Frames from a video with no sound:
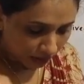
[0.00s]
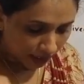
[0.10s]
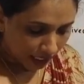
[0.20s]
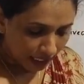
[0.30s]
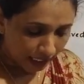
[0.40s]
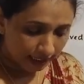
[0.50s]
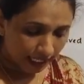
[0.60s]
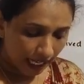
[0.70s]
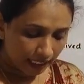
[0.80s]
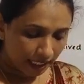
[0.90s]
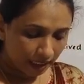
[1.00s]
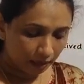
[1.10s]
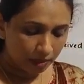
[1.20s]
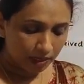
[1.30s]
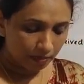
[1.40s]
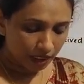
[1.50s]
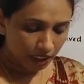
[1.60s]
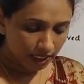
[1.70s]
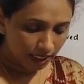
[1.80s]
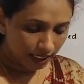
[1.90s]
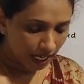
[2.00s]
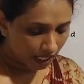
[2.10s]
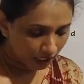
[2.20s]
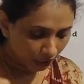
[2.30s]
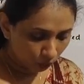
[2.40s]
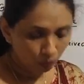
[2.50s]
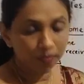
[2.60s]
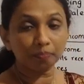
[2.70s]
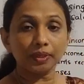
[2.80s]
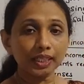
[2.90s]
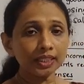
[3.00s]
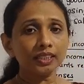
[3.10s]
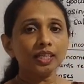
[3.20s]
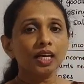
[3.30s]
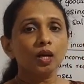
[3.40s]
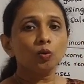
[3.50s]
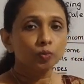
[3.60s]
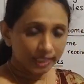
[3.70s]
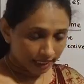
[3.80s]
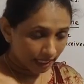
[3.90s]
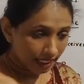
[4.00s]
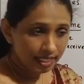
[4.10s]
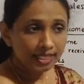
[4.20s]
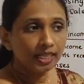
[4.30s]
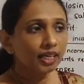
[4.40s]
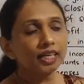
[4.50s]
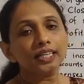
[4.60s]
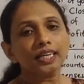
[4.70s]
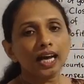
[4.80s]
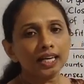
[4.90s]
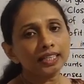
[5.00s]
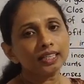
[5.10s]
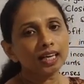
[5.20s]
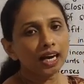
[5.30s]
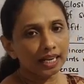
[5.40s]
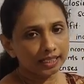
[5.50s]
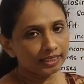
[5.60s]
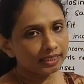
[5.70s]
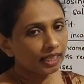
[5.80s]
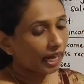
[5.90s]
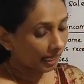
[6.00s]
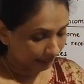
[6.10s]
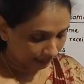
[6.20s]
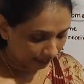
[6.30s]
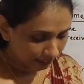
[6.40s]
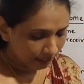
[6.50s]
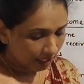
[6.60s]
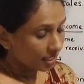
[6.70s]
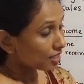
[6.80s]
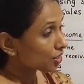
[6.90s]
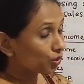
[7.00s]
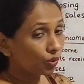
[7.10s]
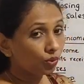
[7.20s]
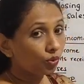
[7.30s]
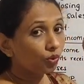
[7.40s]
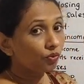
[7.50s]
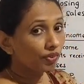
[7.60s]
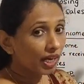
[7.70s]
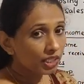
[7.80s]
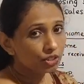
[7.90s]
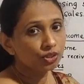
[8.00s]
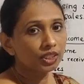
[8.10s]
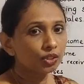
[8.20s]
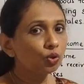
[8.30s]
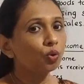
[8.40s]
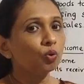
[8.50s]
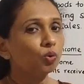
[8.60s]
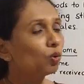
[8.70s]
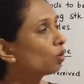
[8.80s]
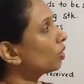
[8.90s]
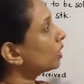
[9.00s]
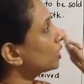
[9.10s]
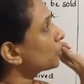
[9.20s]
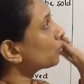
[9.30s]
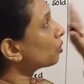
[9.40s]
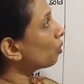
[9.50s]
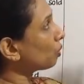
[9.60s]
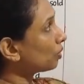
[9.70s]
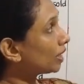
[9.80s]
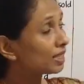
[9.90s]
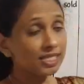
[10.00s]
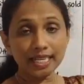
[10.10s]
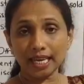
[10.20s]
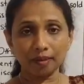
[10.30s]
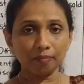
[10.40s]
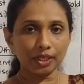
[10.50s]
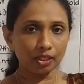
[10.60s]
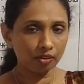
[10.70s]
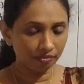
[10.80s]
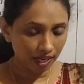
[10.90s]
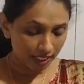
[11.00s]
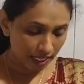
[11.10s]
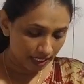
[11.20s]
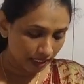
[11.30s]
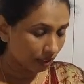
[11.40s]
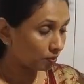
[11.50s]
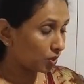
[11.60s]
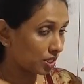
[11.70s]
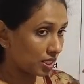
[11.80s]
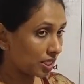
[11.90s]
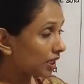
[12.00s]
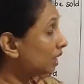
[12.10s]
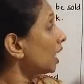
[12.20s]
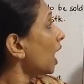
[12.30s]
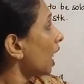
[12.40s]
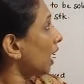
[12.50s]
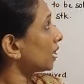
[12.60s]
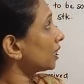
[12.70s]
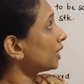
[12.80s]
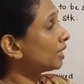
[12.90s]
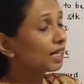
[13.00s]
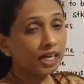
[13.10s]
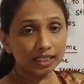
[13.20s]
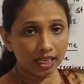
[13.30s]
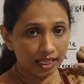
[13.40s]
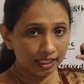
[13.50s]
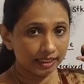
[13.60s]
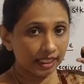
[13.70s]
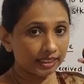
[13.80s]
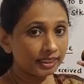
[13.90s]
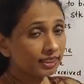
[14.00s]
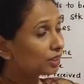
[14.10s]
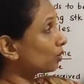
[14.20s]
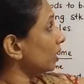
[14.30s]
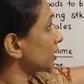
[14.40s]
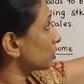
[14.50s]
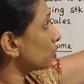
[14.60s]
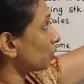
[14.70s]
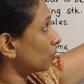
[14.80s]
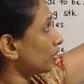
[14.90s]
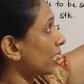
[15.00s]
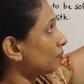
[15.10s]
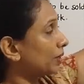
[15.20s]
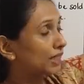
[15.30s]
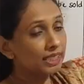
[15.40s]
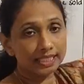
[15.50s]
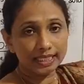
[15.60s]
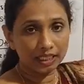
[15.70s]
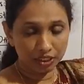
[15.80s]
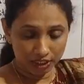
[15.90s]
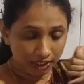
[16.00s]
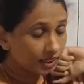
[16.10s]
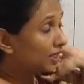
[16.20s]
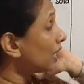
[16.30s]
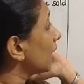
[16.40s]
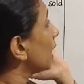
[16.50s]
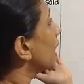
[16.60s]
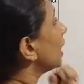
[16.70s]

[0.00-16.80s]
Then our next line item is machinery and equipment, which is a non-current asset. So where should it go? It should go to the statement of financial position under non-current assets. So let's go to that particular section.